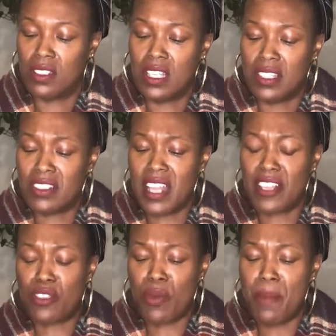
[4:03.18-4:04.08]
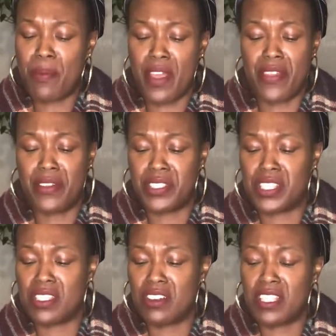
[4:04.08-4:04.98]
There's like three brothers.
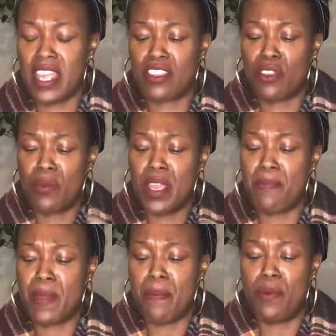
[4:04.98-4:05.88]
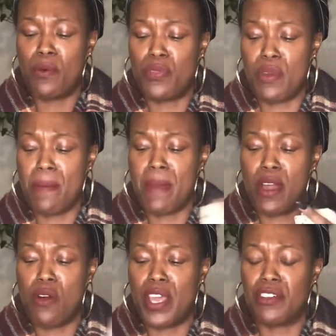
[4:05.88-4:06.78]
There's like three people, three
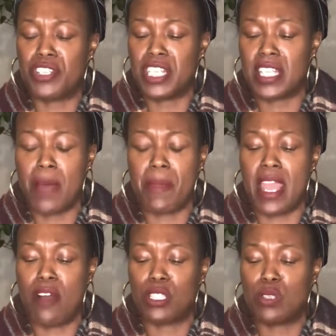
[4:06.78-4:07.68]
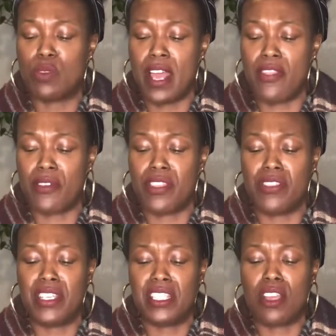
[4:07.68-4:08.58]
male energies coming out together. Either
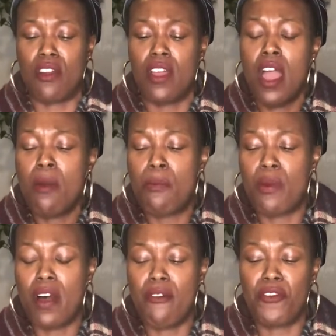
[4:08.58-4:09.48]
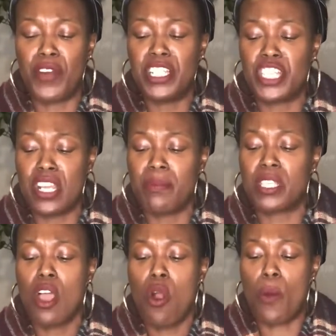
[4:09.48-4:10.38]
these are friendships
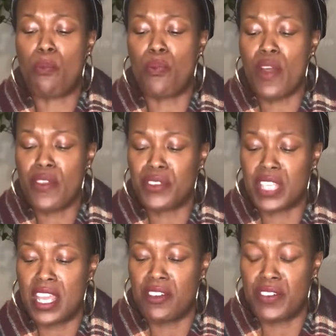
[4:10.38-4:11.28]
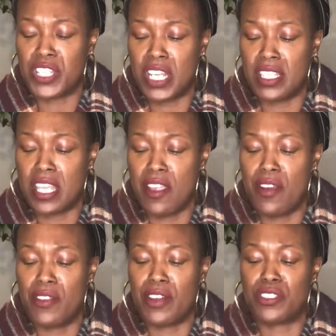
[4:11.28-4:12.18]
or brothers energies
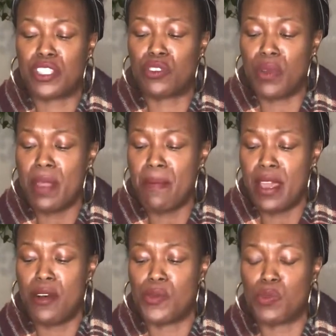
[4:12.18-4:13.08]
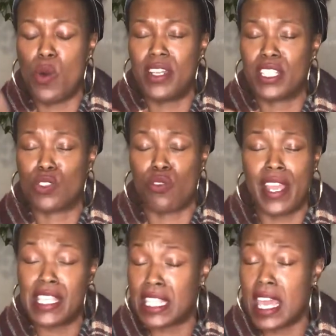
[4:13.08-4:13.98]
here. There's three males. One is
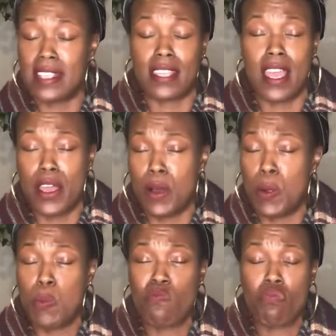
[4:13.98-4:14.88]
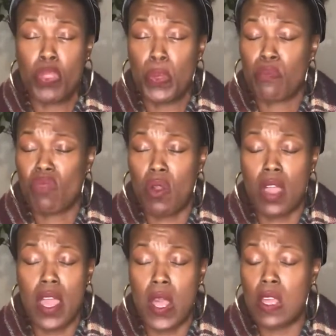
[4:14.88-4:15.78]
crazy as hell,
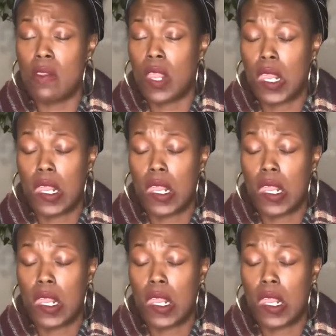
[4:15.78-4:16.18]
okay?